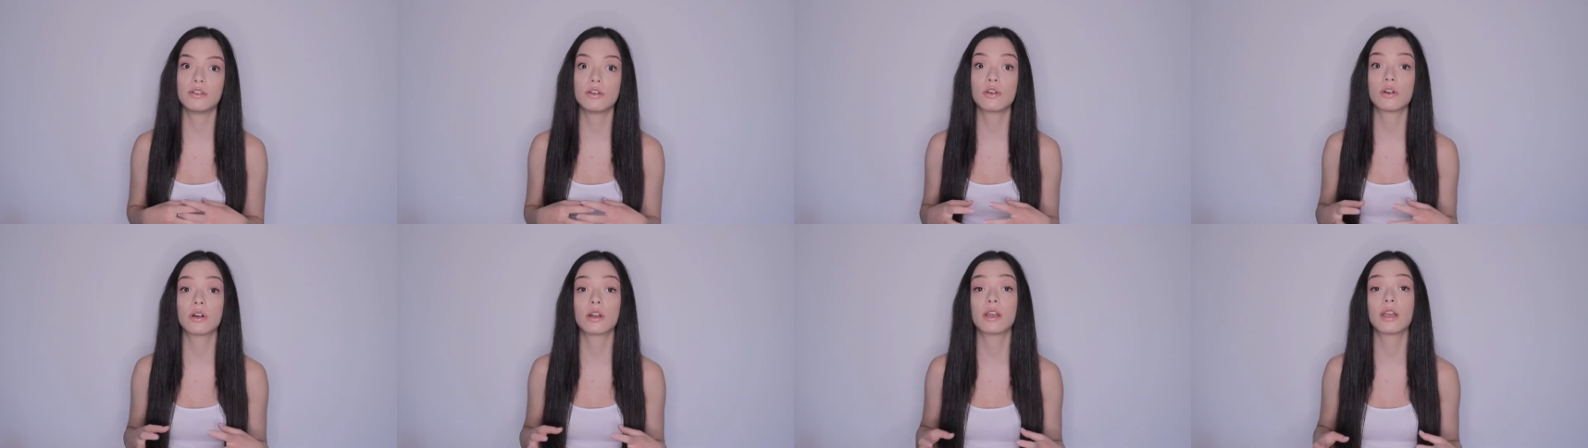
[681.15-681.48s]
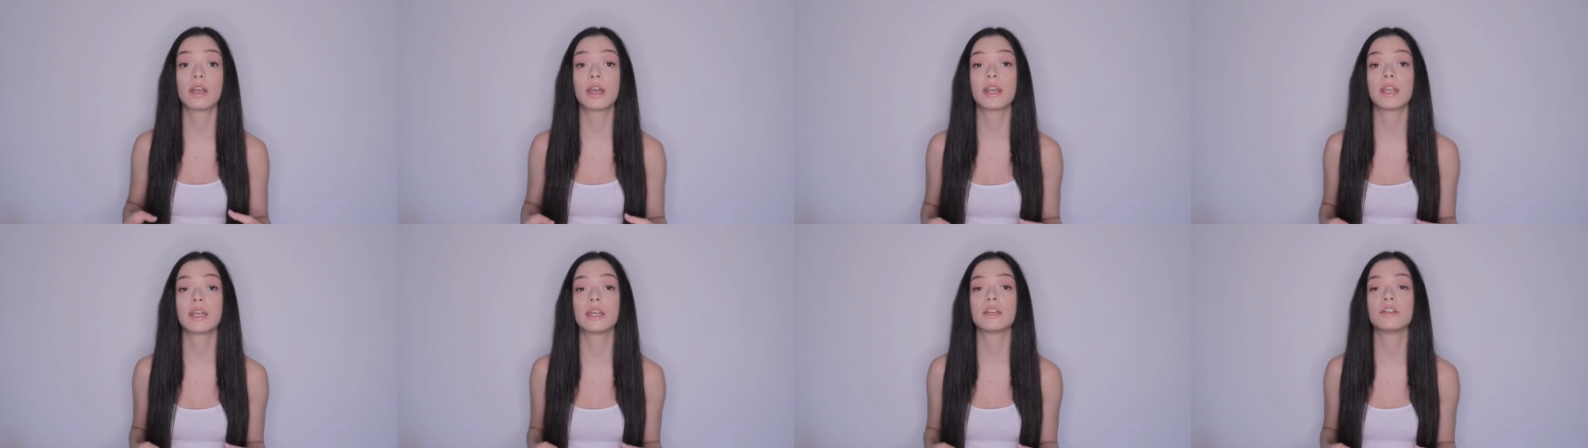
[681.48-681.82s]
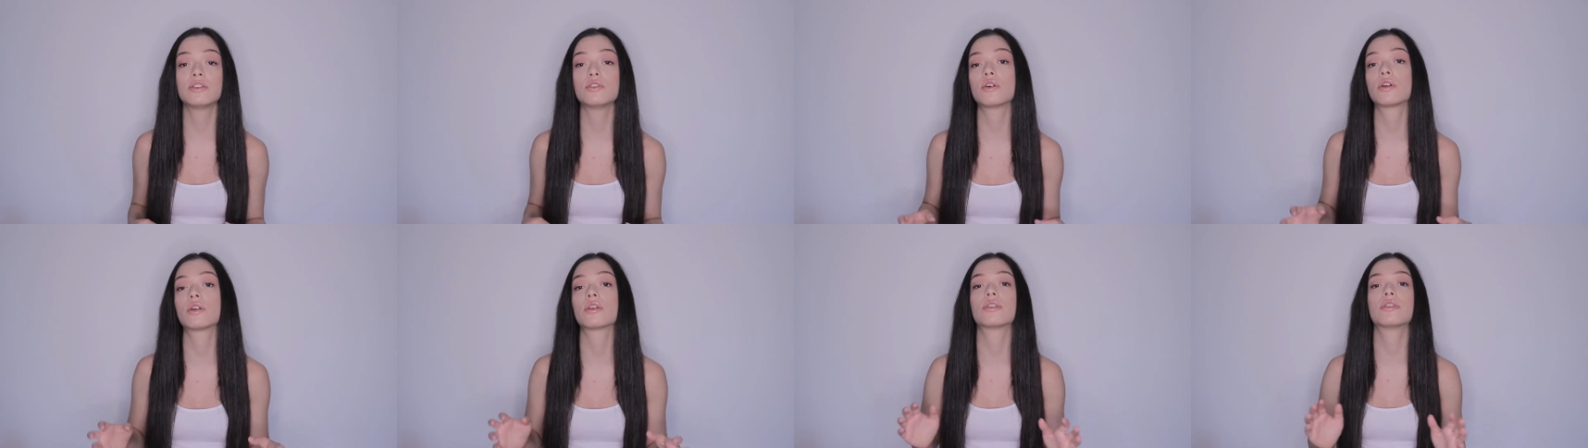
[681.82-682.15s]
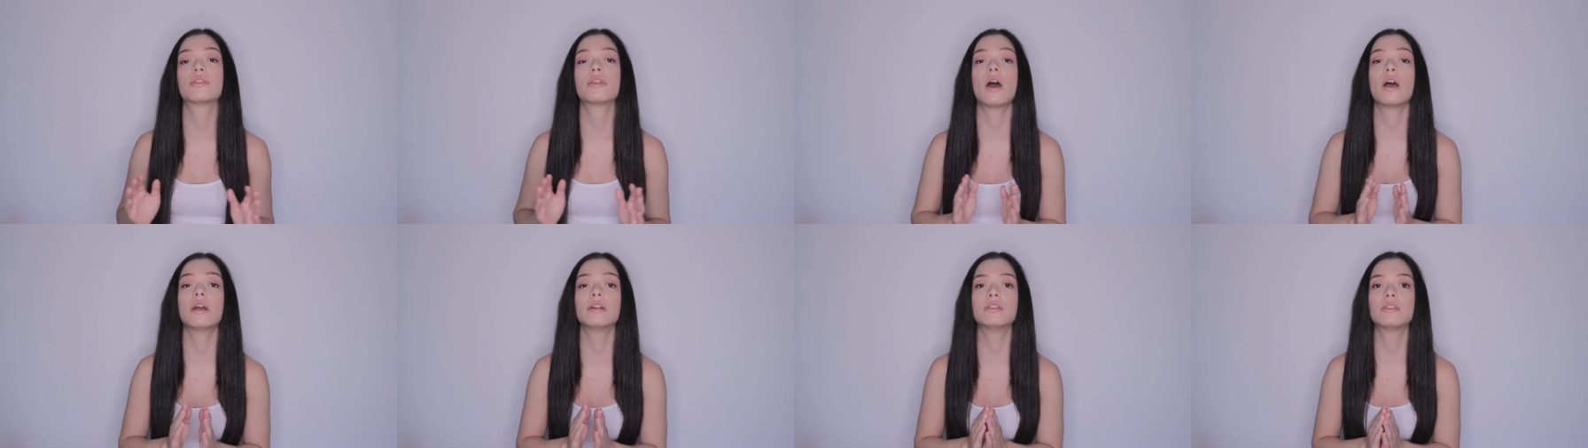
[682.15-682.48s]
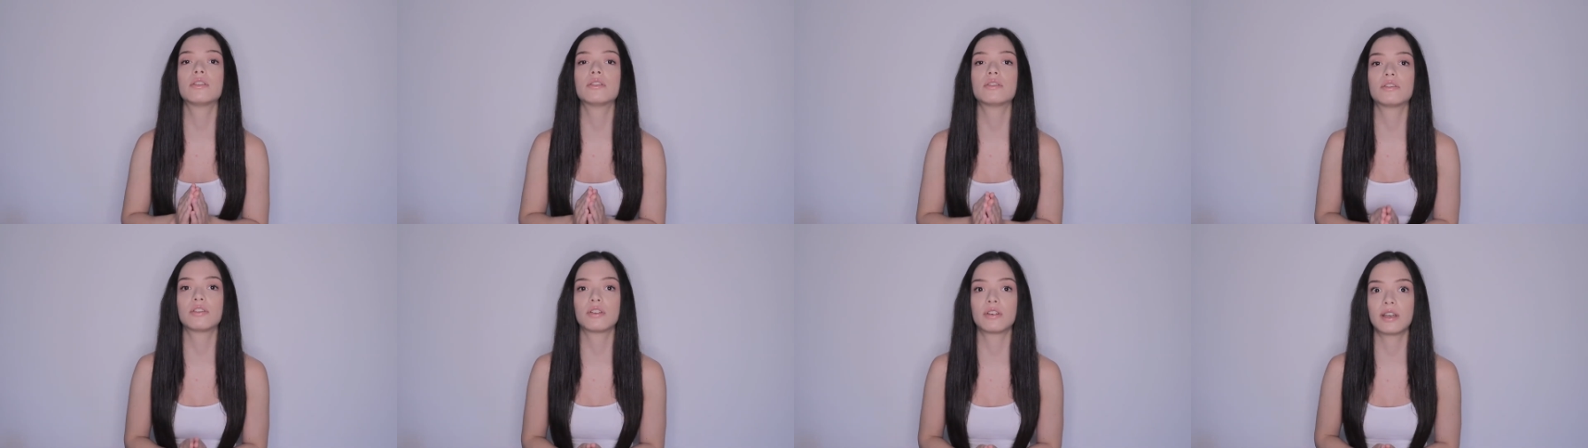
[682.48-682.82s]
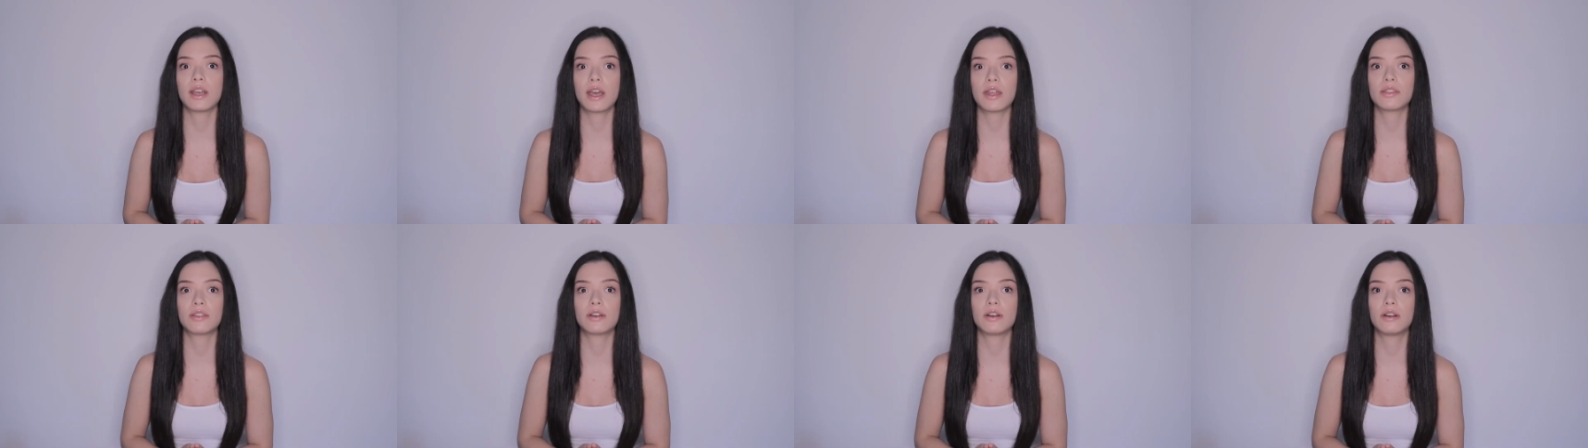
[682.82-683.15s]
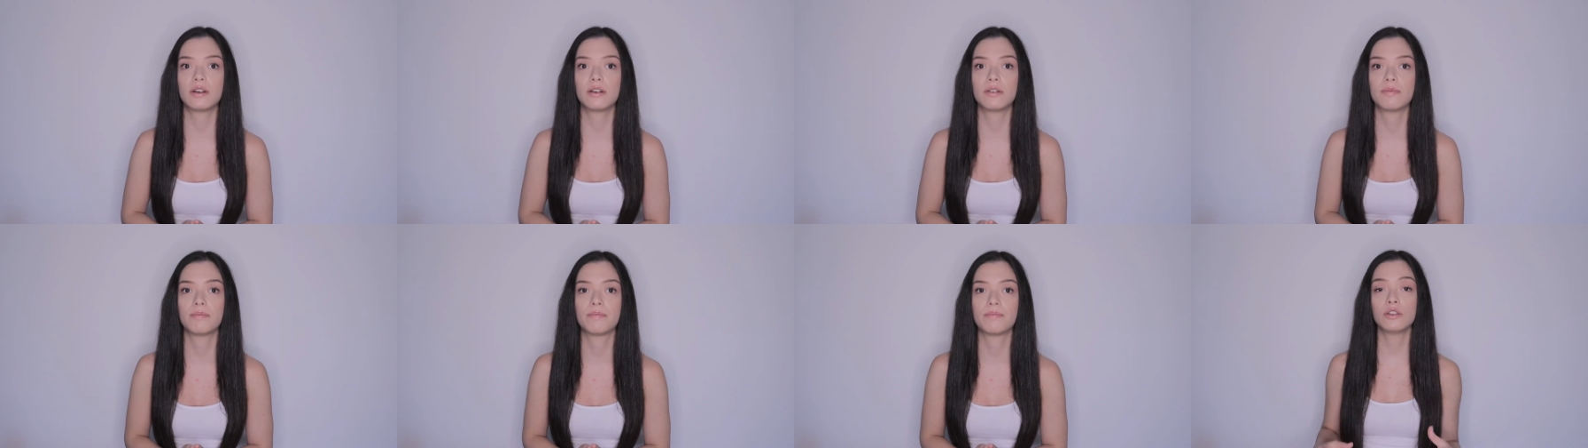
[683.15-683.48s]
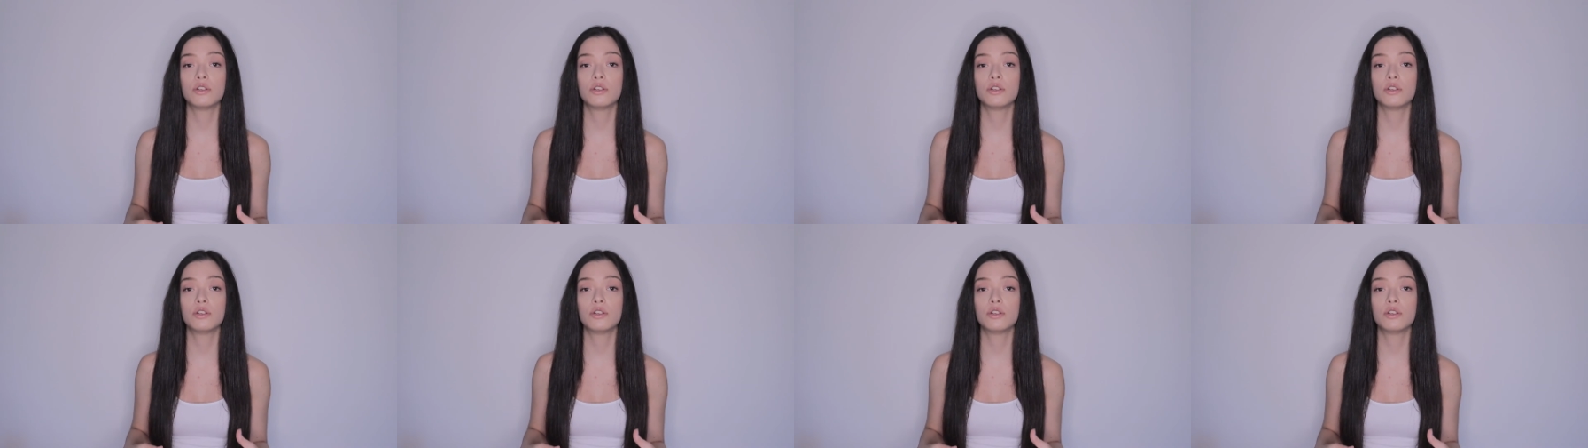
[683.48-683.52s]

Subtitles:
you're getting your thoughts together.